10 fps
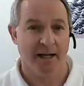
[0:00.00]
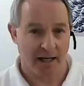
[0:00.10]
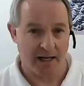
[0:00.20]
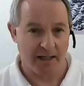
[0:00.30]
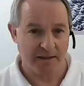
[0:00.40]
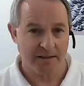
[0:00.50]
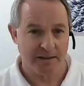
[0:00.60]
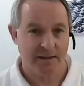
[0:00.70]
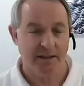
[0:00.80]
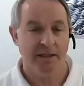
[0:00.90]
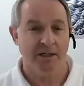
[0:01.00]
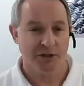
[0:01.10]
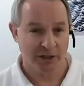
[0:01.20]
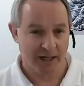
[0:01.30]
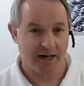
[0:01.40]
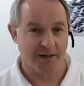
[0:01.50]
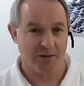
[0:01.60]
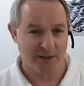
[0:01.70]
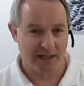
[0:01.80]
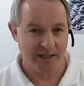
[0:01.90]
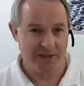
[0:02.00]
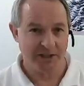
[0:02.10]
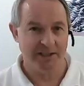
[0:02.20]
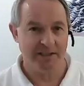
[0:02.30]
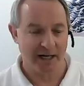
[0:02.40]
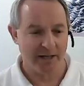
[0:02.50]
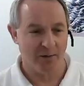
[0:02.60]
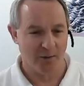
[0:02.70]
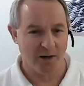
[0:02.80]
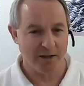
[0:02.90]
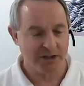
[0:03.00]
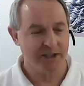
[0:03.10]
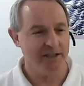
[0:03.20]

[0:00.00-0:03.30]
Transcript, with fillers: at chicago tai chi dot org.